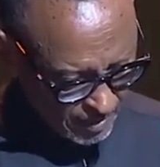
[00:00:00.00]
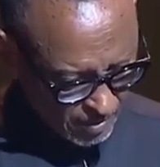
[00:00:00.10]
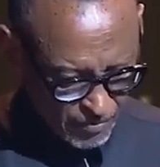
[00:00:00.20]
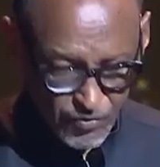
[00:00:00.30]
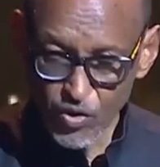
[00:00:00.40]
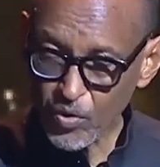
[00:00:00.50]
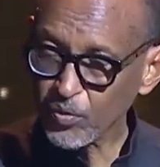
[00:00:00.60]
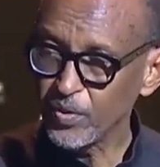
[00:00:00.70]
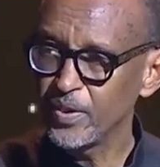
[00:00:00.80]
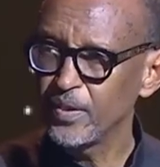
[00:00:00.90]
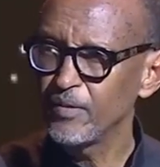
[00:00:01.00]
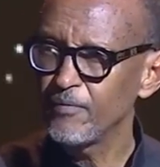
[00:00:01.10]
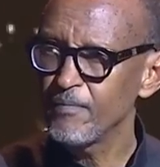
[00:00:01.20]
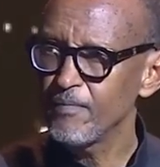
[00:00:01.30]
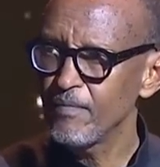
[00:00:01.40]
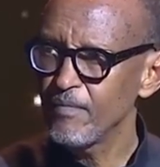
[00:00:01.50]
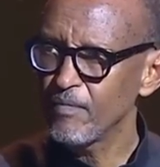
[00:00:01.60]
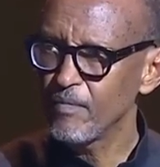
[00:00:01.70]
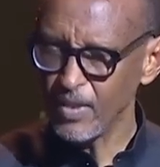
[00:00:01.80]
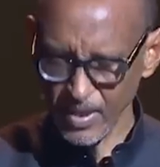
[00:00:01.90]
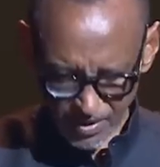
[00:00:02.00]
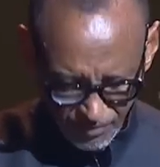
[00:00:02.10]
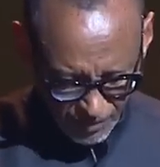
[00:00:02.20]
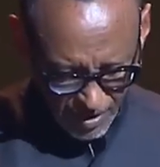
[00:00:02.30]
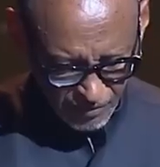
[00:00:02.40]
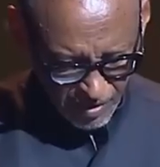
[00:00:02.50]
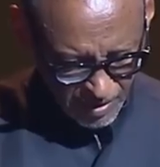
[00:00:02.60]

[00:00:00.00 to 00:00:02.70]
of truth in favor